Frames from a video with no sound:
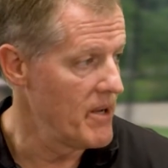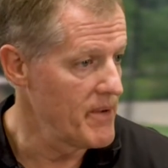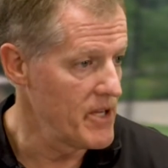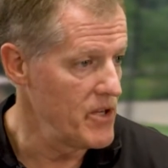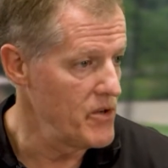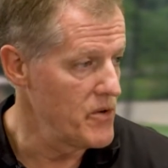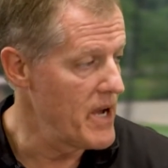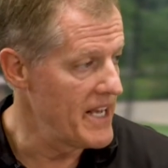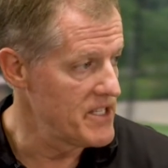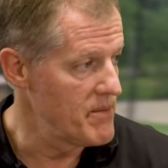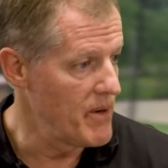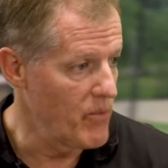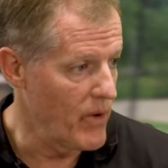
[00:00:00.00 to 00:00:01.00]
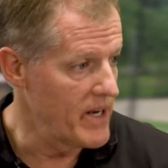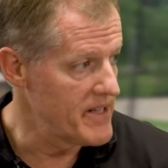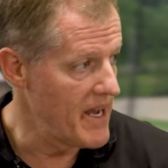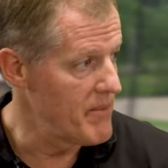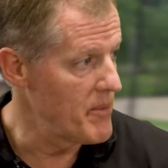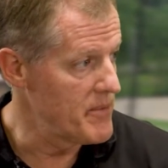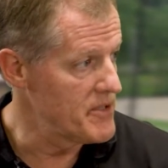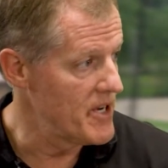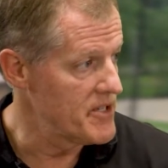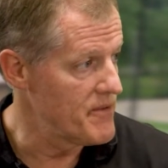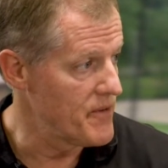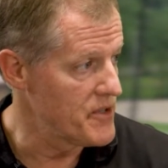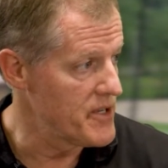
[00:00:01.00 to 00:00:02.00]
I mean, you guys have been winning time of
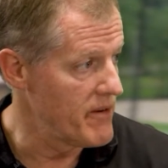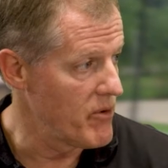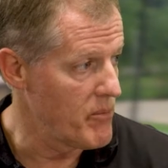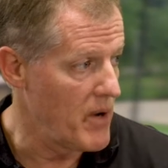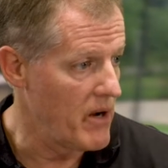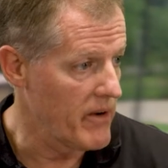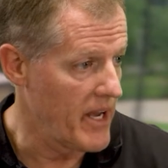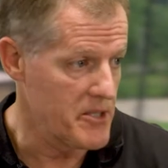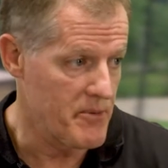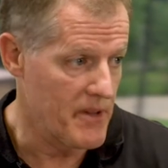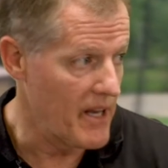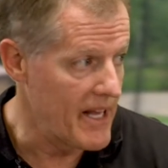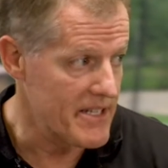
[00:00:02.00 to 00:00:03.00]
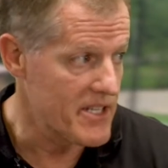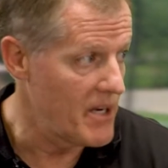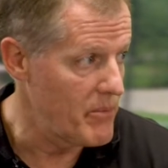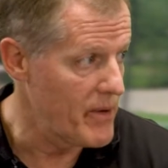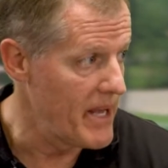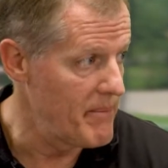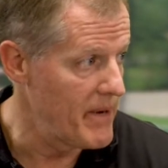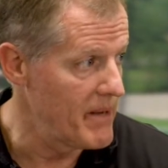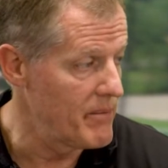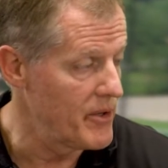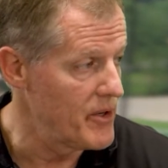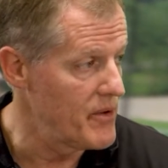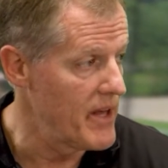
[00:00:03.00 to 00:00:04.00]
possession for several ball games, but the last couple you haven't been
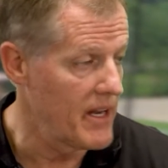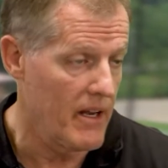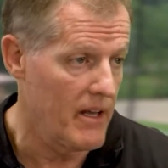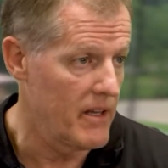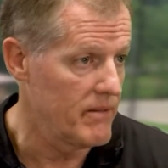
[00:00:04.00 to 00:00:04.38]
able to do that.